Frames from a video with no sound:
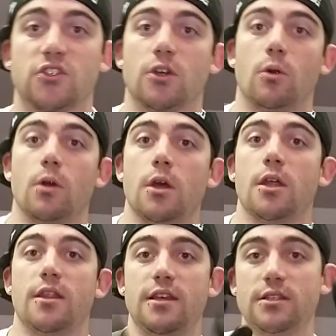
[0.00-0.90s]
So
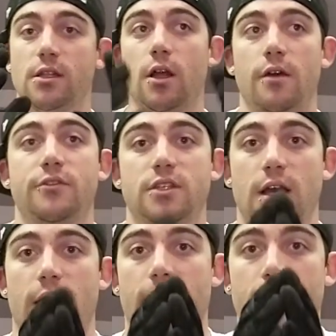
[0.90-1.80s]
these gloves
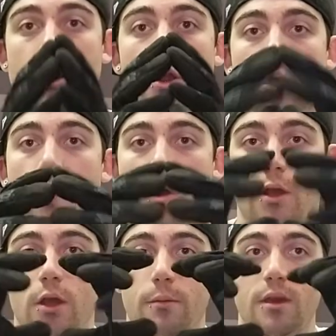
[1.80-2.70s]
I know
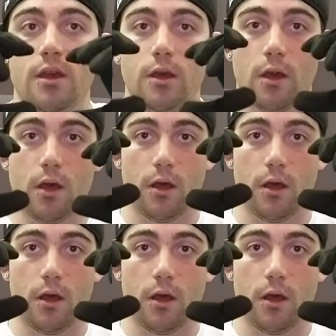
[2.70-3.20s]
are going to be